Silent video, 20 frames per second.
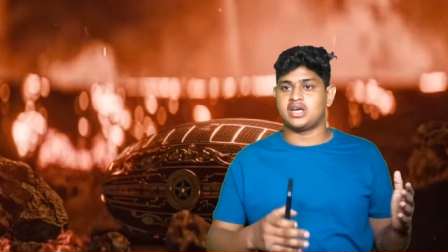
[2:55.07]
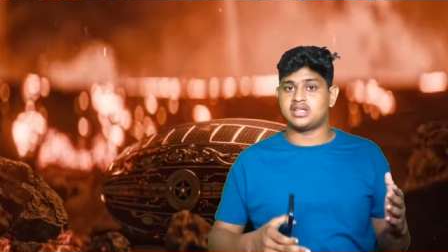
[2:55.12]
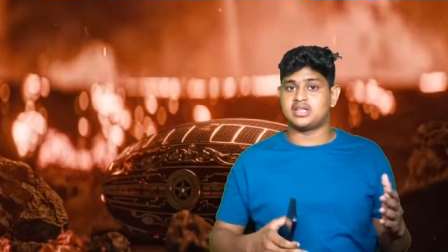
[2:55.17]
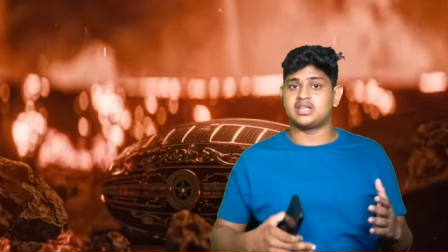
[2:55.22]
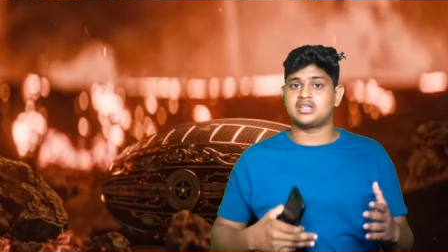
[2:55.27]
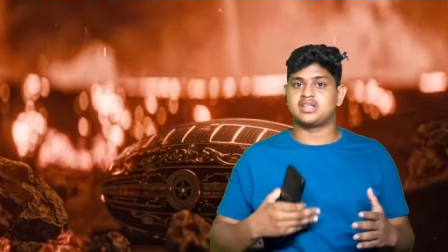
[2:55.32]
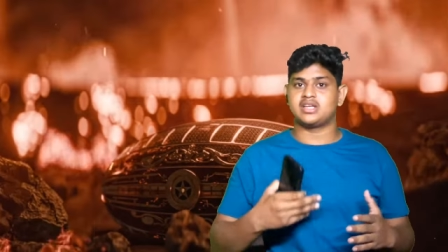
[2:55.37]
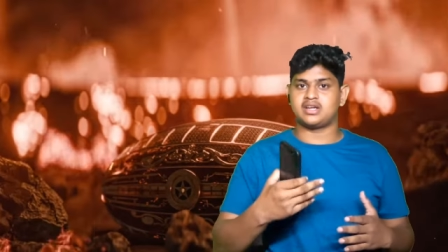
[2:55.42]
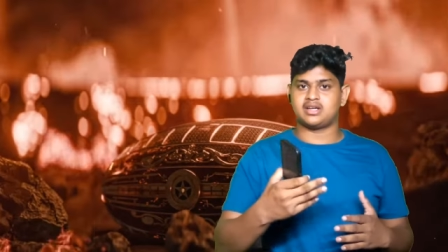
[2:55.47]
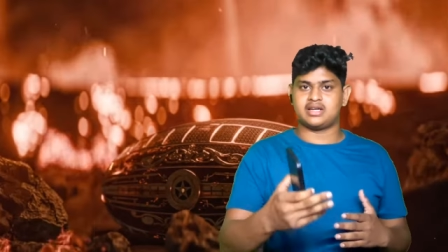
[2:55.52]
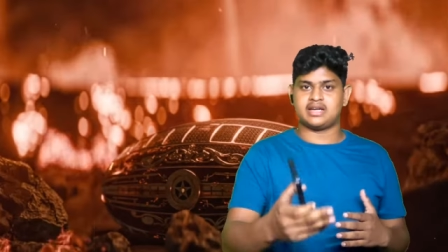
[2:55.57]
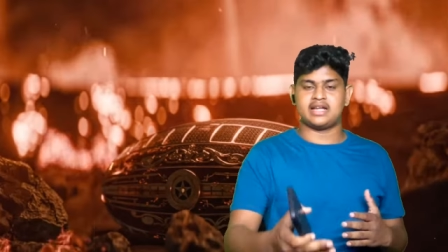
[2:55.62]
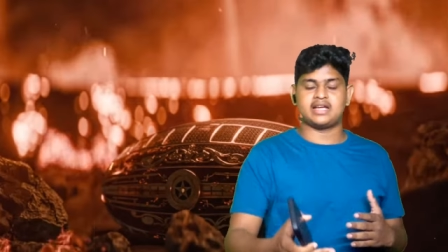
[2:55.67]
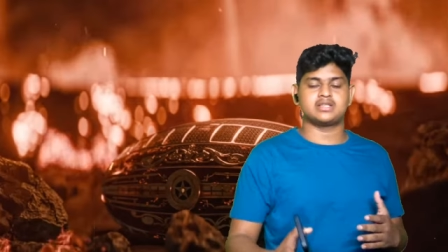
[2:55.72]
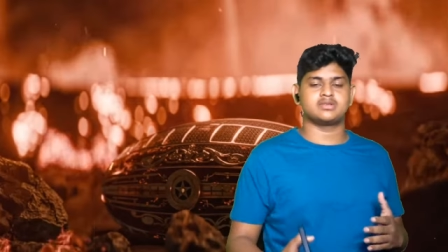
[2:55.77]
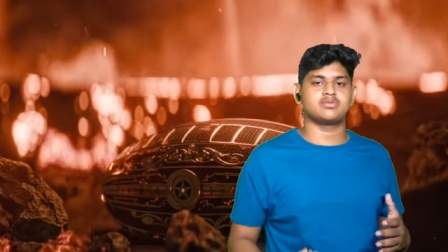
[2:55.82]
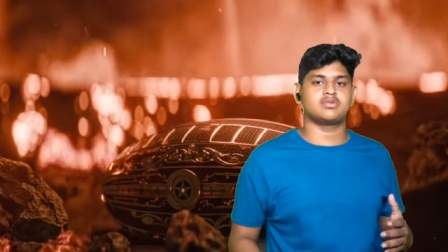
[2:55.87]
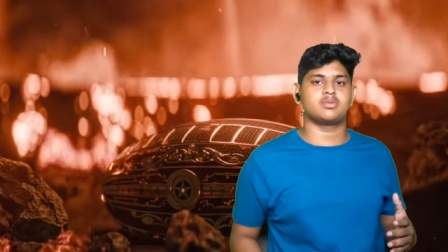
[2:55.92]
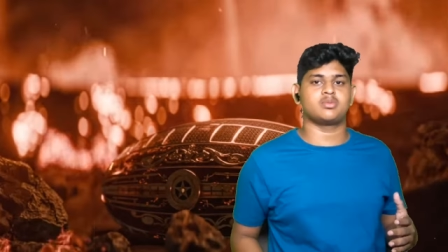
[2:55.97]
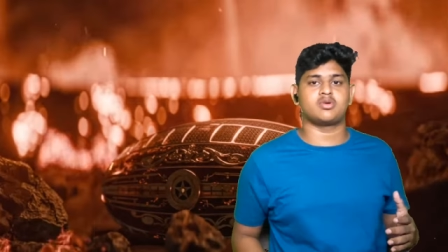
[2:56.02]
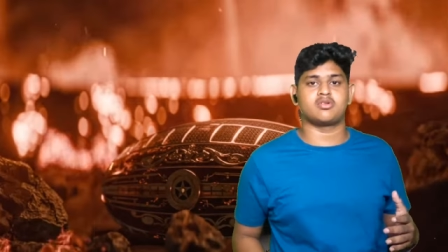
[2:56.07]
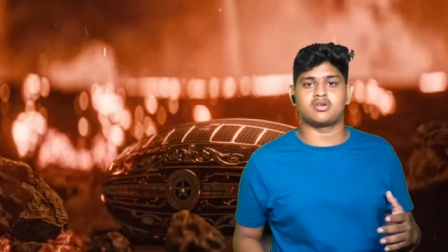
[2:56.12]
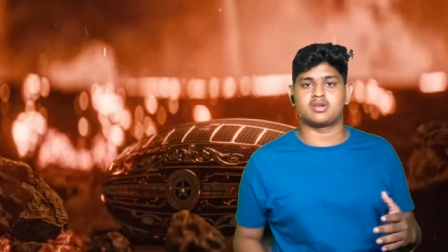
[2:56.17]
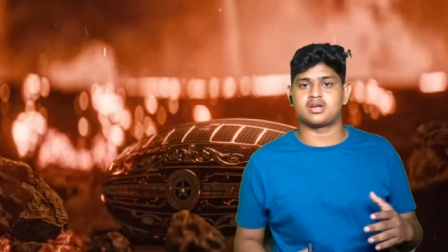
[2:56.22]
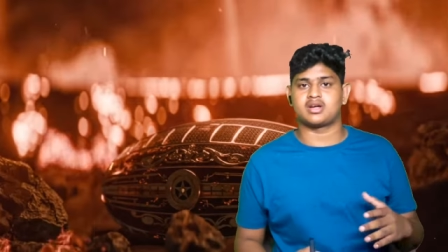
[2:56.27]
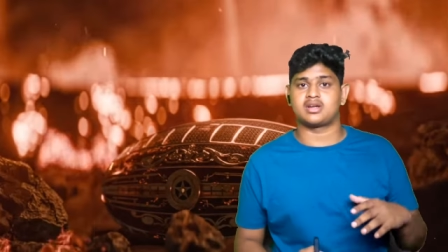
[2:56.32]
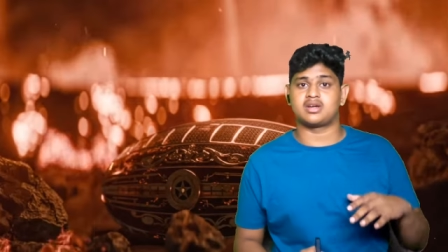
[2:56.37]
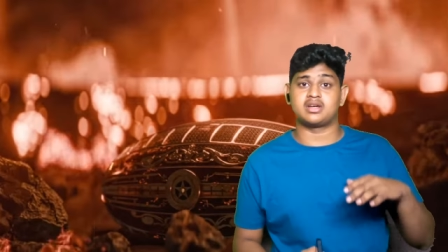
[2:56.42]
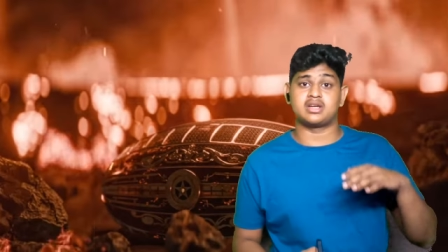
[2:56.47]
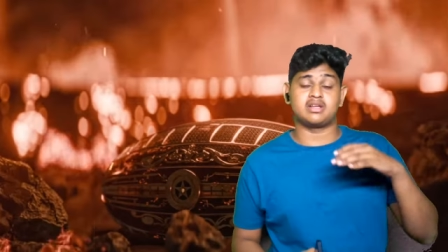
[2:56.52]
either transform
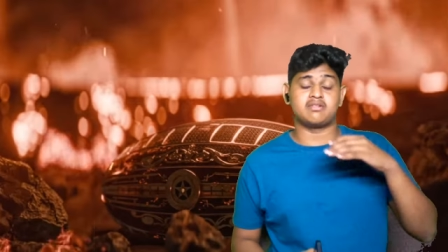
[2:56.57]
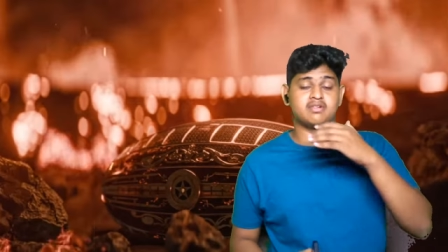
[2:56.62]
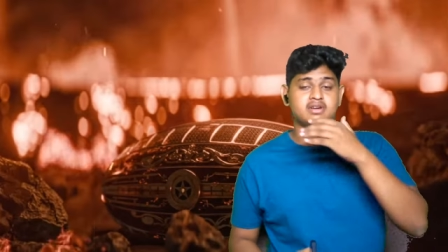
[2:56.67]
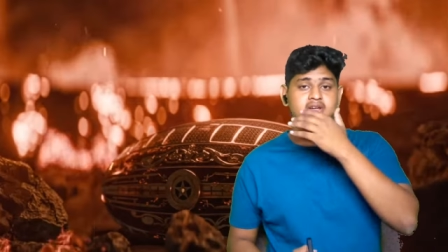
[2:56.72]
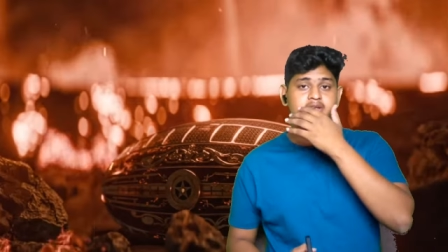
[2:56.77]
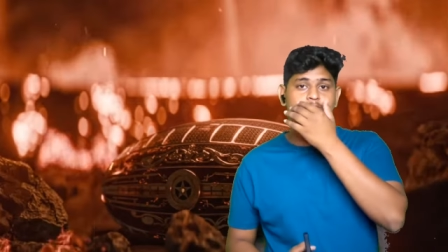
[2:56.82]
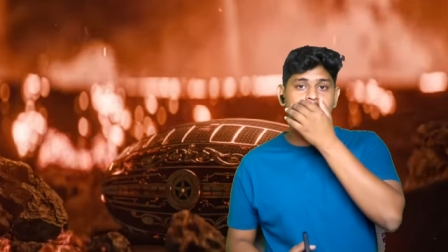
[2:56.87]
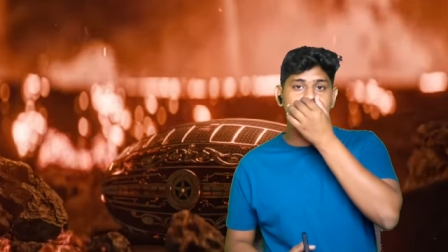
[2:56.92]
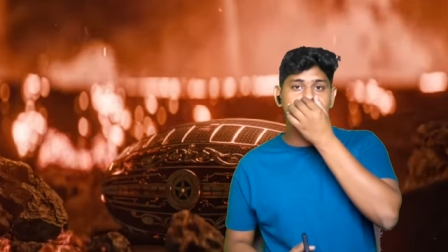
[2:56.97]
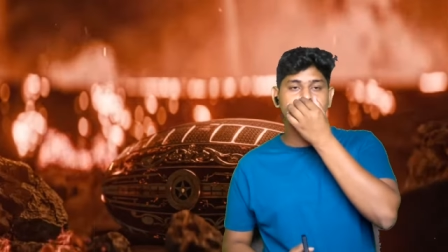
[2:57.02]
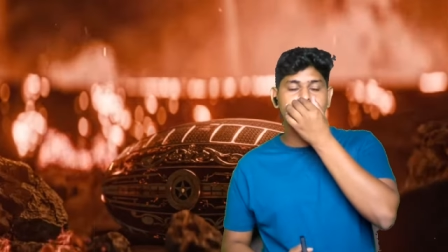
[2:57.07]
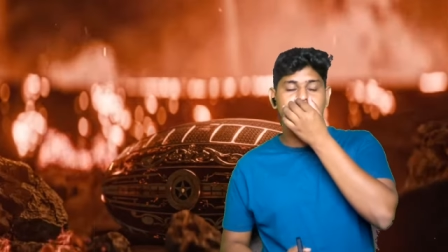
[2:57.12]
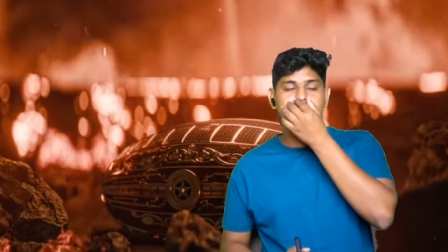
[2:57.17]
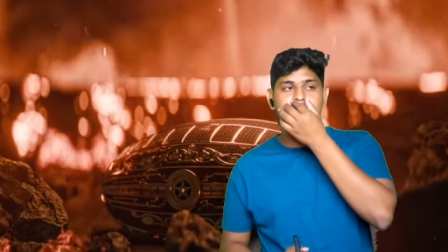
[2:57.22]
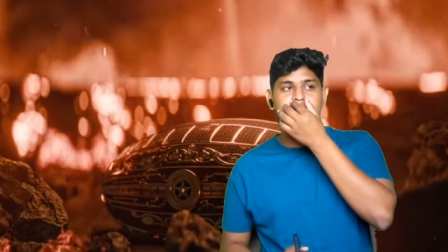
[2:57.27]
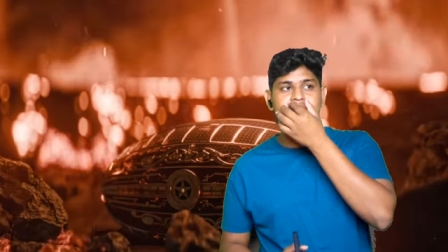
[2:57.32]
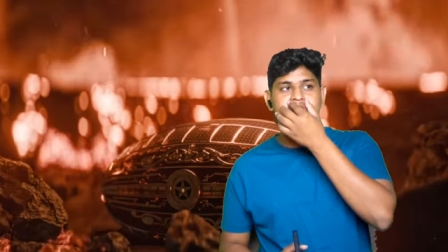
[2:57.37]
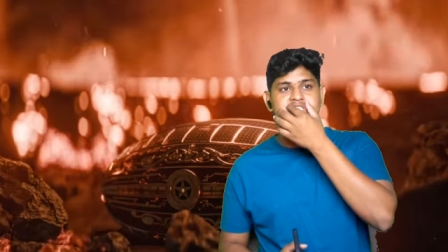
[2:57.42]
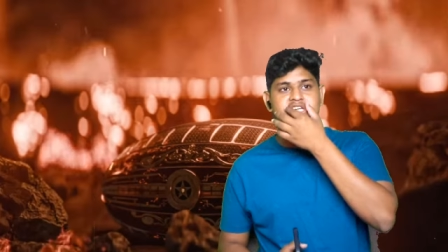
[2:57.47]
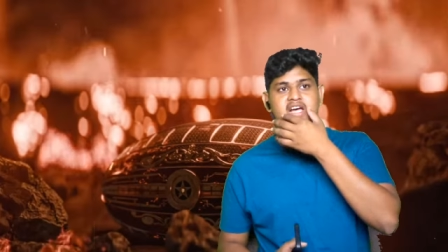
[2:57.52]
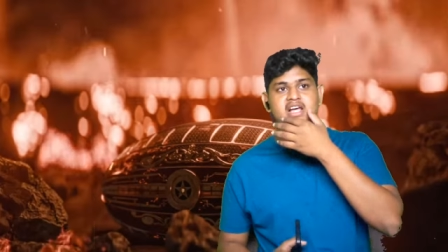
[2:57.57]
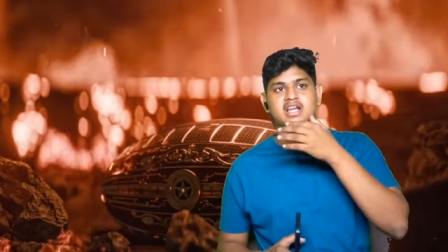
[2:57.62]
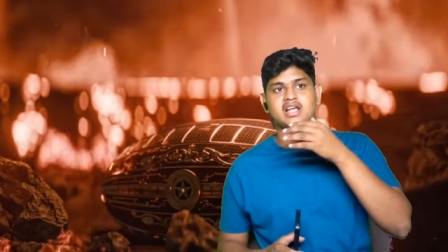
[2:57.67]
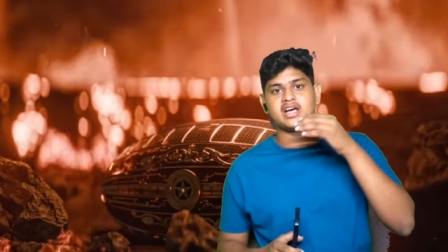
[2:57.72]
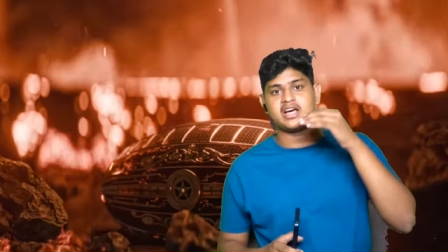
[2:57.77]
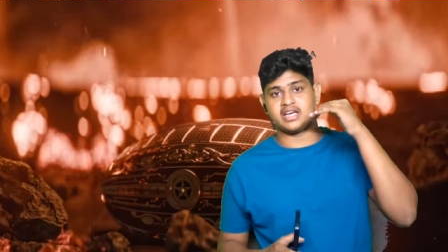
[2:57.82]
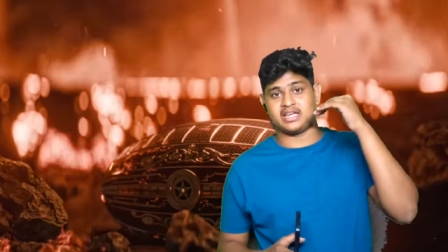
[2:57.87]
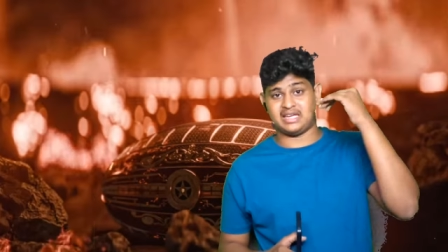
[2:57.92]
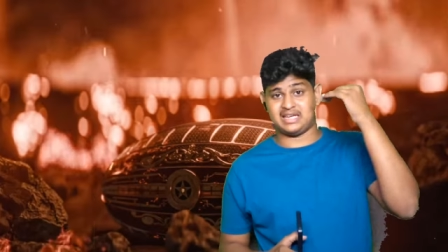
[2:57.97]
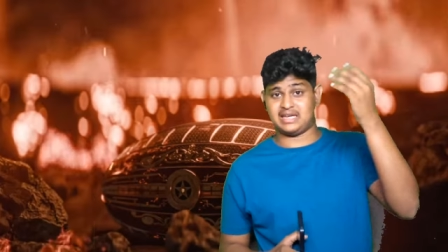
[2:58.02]
out and even if you put another
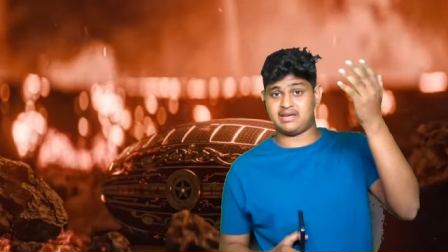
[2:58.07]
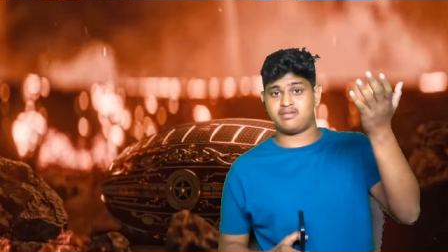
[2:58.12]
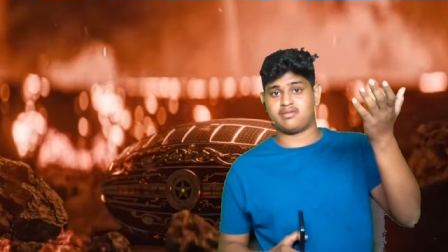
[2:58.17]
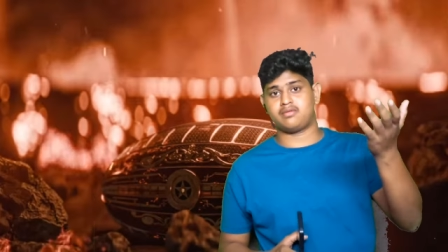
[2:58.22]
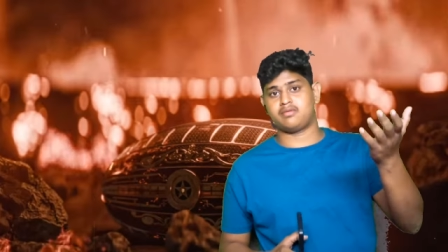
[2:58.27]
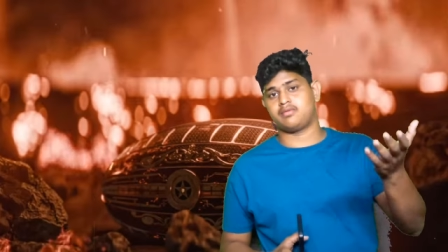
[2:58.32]
Chala high